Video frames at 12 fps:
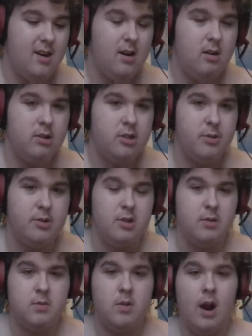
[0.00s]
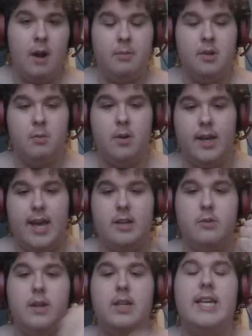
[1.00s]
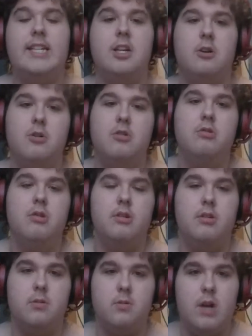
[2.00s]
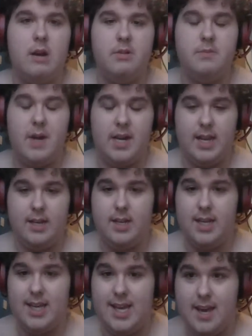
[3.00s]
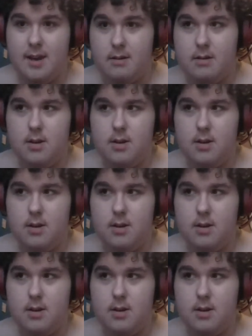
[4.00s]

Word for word: also to subscribe because I want to get to at least 100 subscribers by the end of the year.